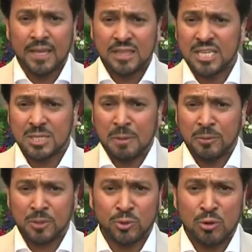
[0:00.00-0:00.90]
These people
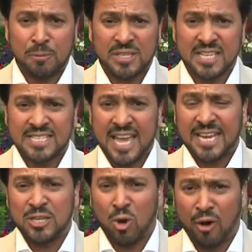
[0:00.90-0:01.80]
represent
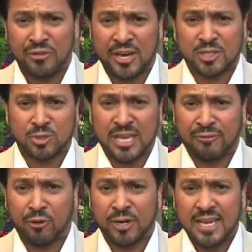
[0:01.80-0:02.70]
any of that. So
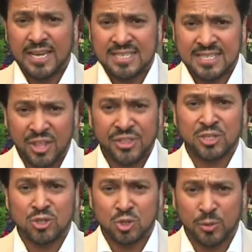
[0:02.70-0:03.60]
therefore, it's nothing
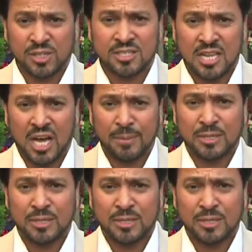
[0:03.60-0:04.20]
to do with Islam.